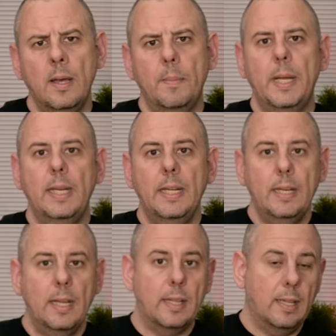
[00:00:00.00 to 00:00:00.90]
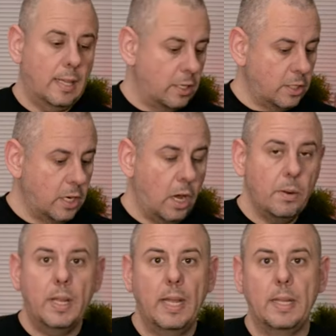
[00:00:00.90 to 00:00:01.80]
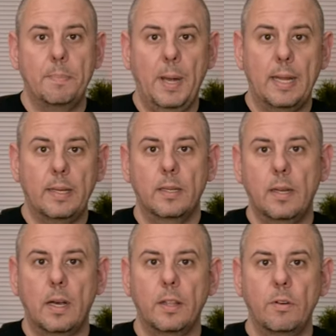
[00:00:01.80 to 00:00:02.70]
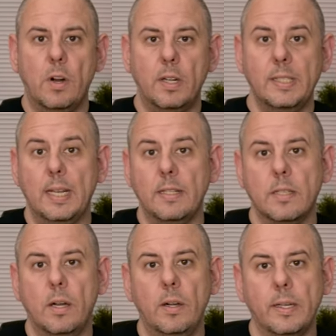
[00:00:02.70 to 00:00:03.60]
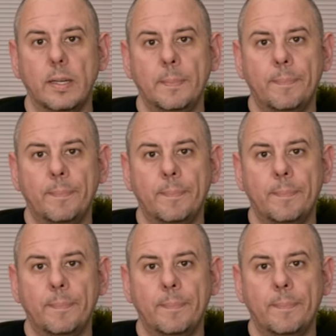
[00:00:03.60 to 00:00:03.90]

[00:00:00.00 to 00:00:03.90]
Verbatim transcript: meaning that there's no keypad on the right hand side.